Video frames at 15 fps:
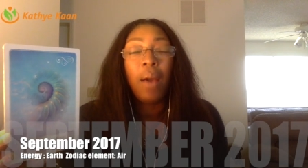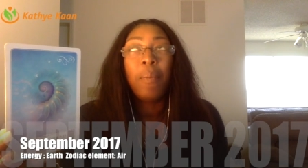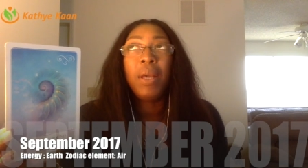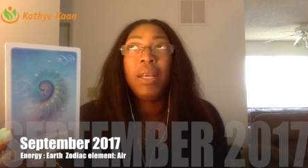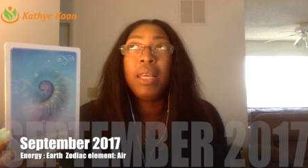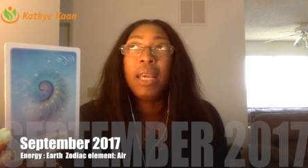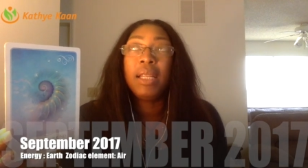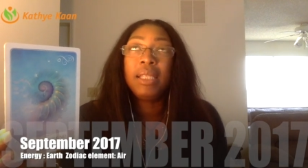
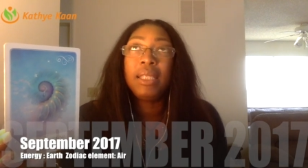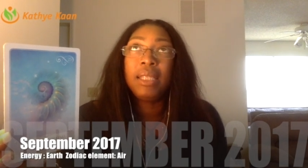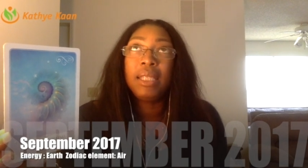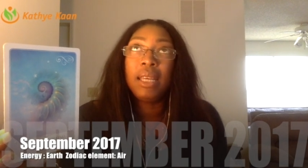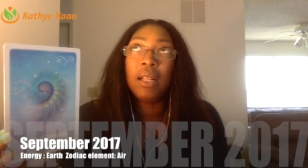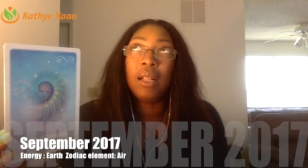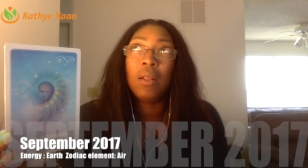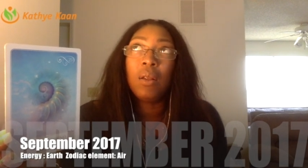but yet
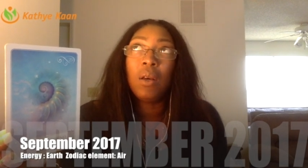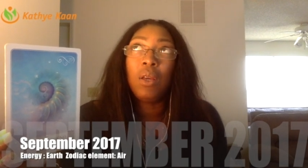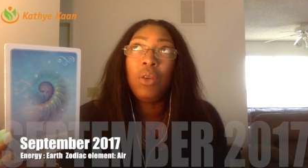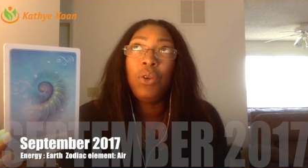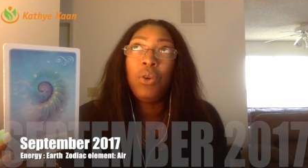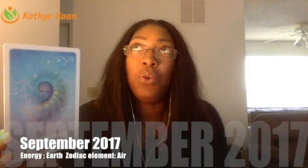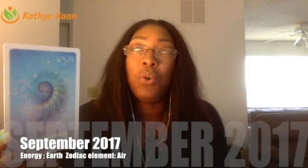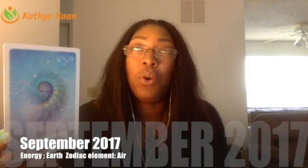still
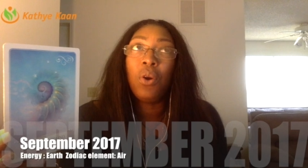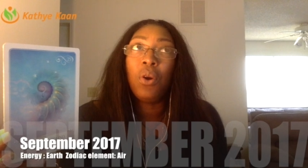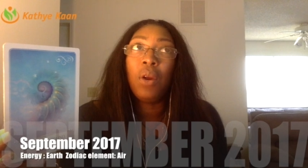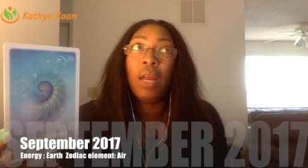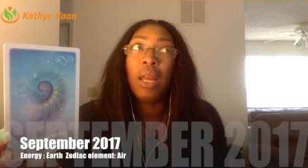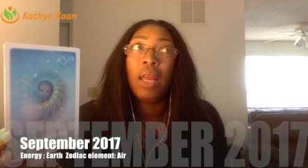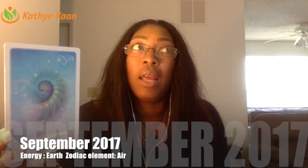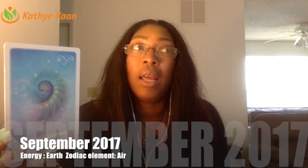you are